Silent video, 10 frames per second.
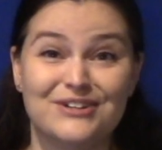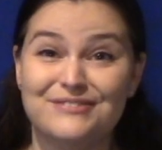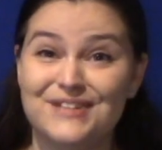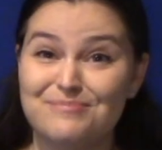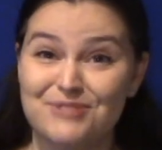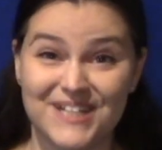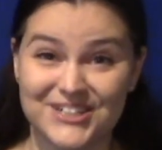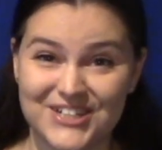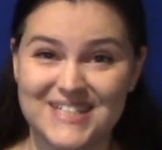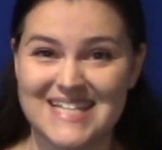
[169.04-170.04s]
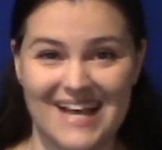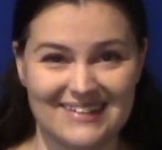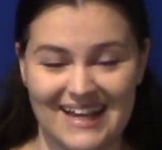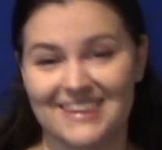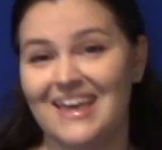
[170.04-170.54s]
of these predictions
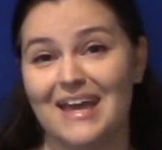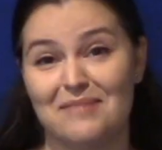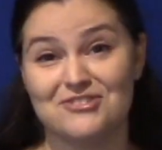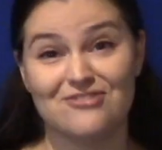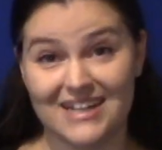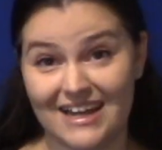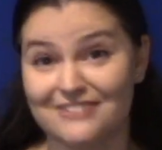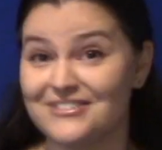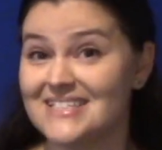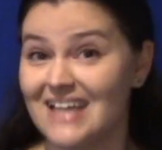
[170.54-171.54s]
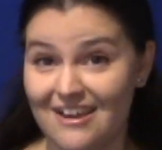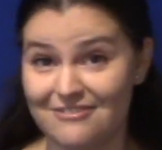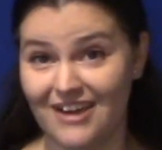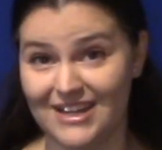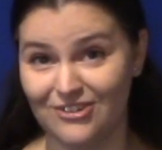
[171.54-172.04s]
sound like they come straight out of a
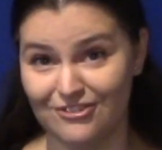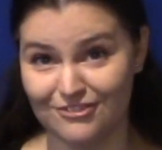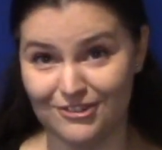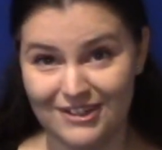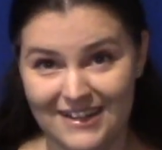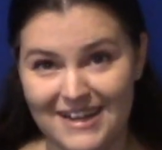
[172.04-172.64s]
sci-fi novel,